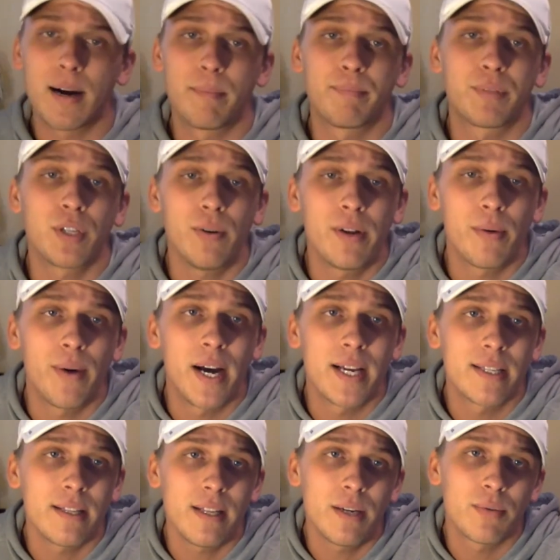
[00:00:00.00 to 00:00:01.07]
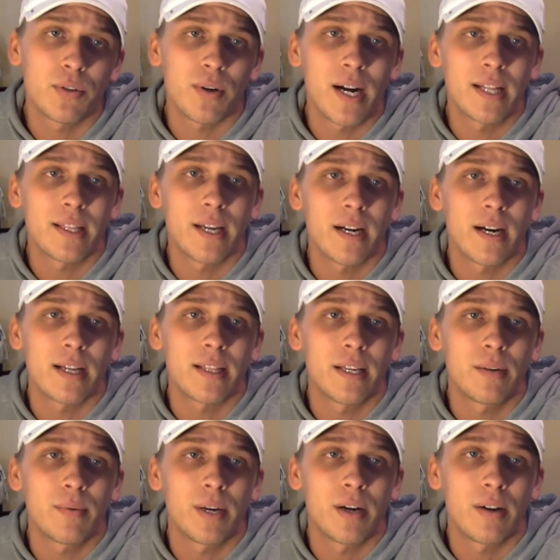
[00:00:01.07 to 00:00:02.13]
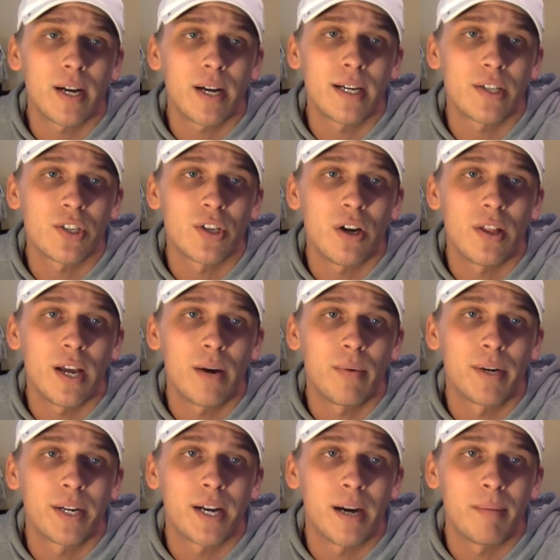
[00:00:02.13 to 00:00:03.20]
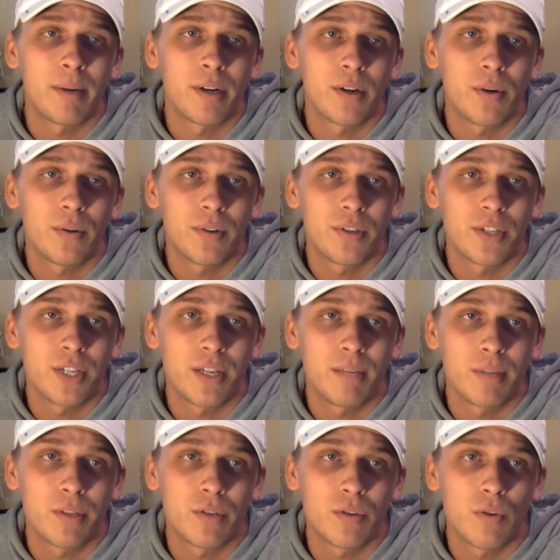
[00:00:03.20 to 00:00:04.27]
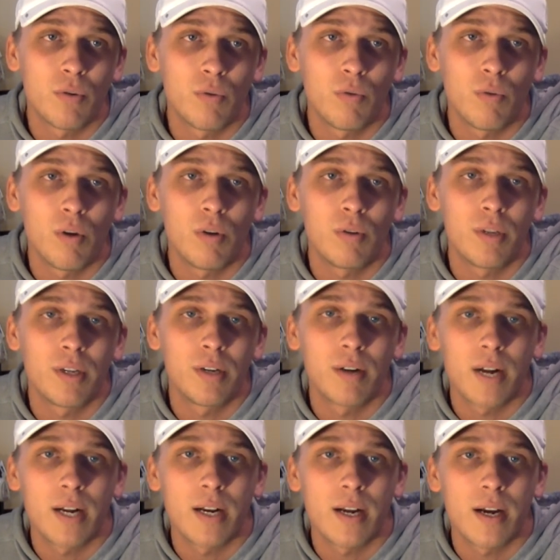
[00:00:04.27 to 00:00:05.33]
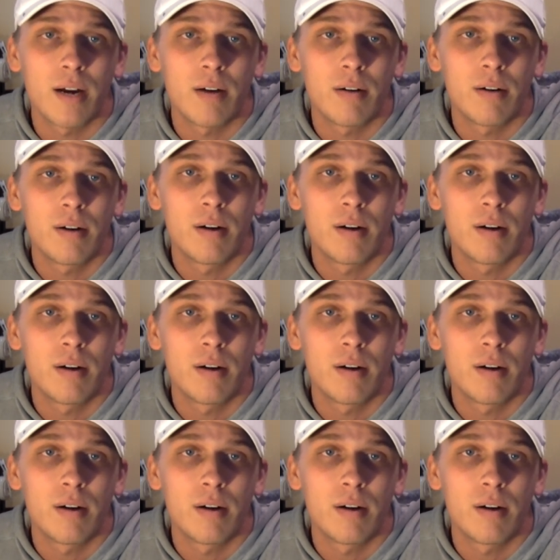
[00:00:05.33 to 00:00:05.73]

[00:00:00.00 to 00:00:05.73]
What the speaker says: So anyways, the league was right there. I think we all kind of saw that one coming. Coulter's team is rolling right now.